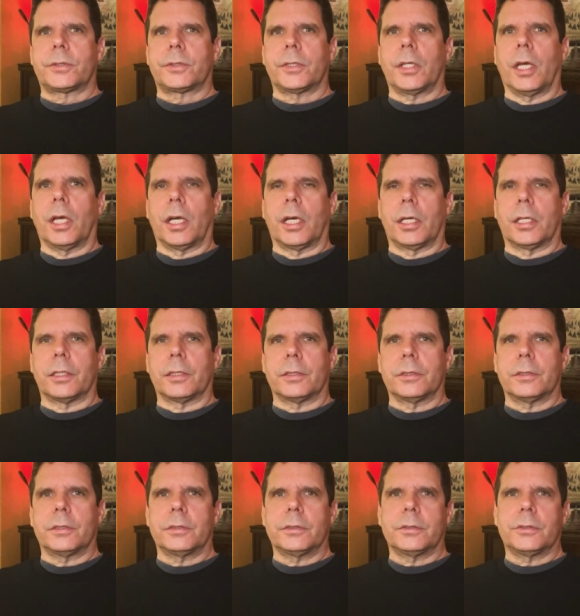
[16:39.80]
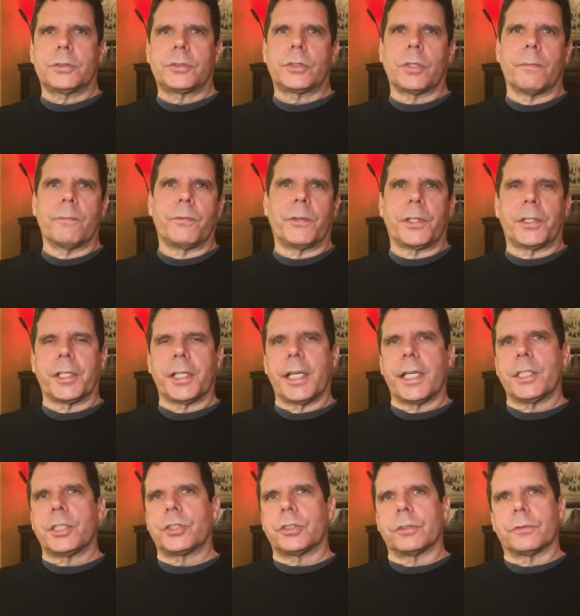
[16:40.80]
uh, some
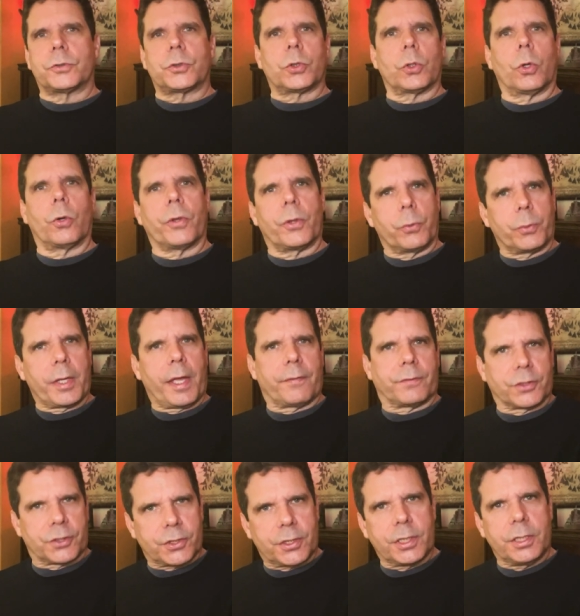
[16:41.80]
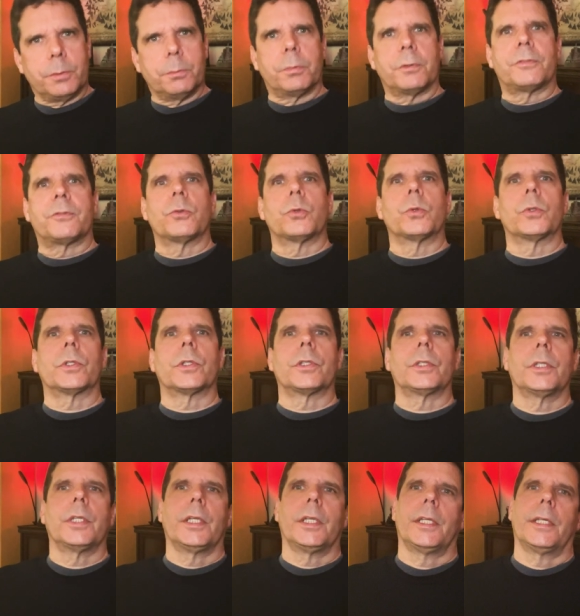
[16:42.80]
variation of troll that we haven't seen before.